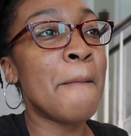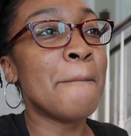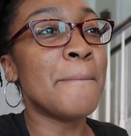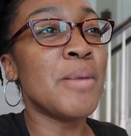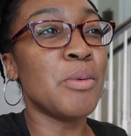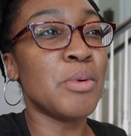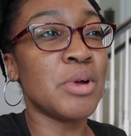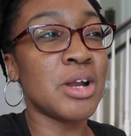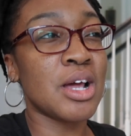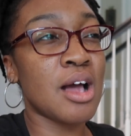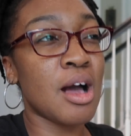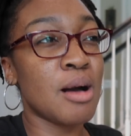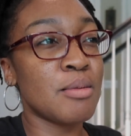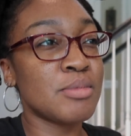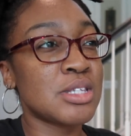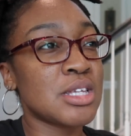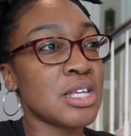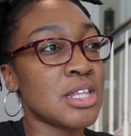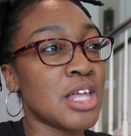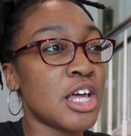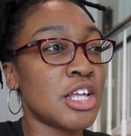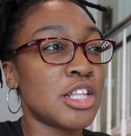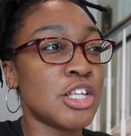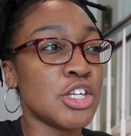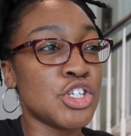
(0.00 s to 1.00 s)
But when it comes
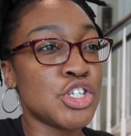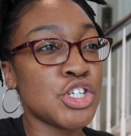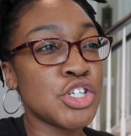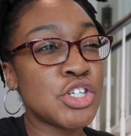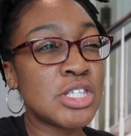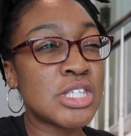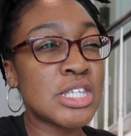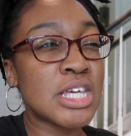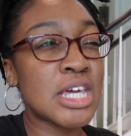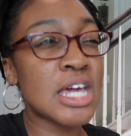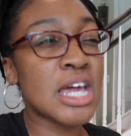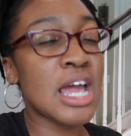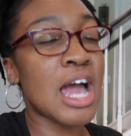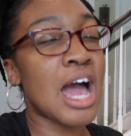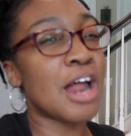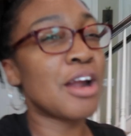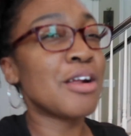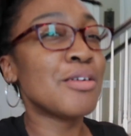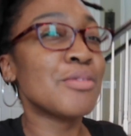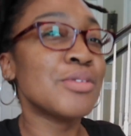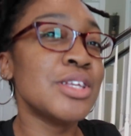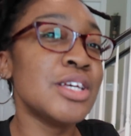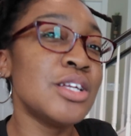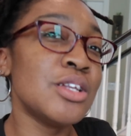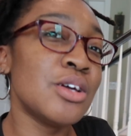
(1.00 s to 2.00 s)
to like the juicing, I
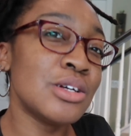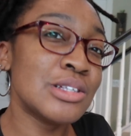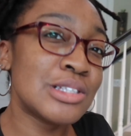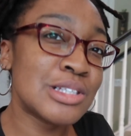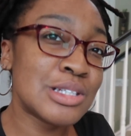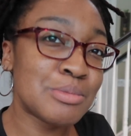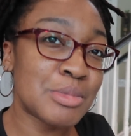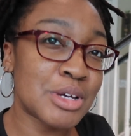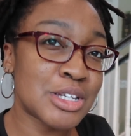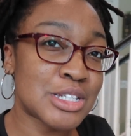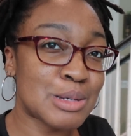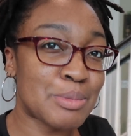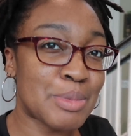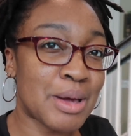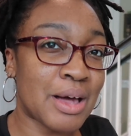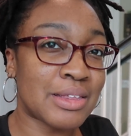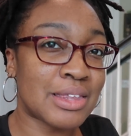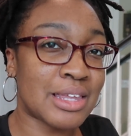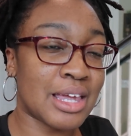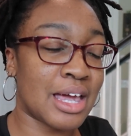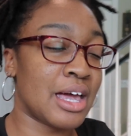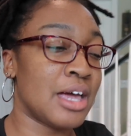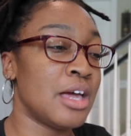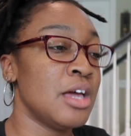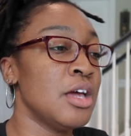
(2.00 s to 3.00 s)
don't really know too much
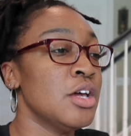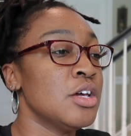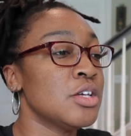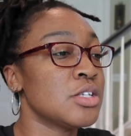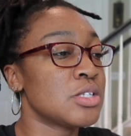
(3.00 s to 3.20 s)
about that.